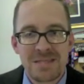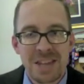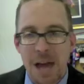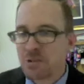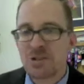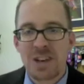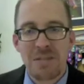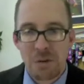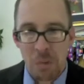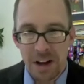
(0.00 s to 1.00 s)
captures
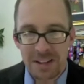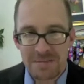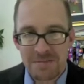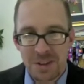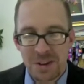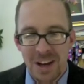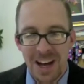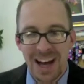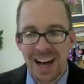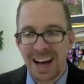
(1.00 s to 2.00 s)
everyone.
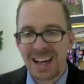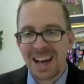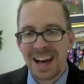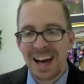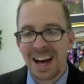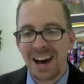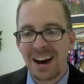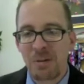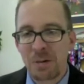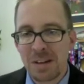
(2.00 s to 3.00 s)
Uh, uh,
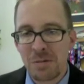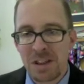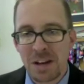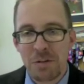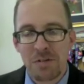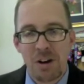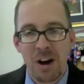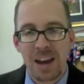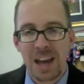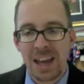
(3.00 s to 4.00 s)
we, we think we've
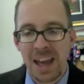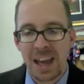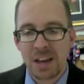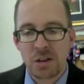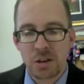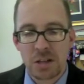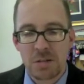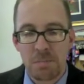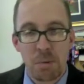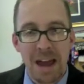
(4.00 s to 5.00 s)
caught a, a good
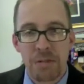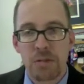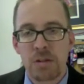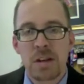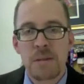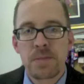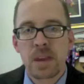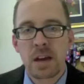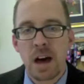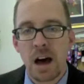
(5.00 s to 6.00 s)
breadth
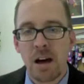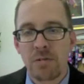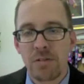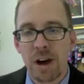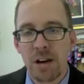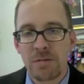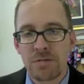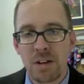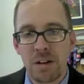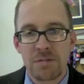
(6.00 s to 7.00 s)
of,
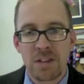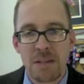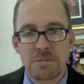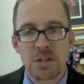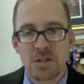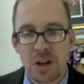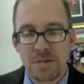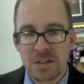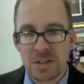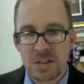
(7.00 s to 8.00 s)
of, of types and
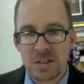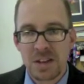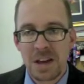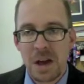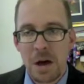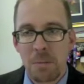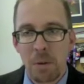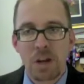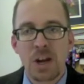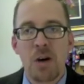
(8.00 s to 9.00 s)
services, but
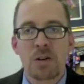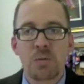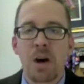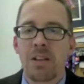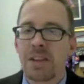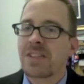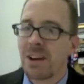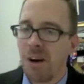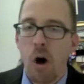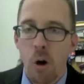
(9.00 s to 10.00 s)
we know as well that
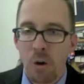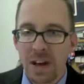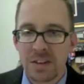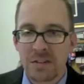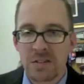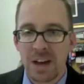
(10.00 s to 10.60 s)
there are always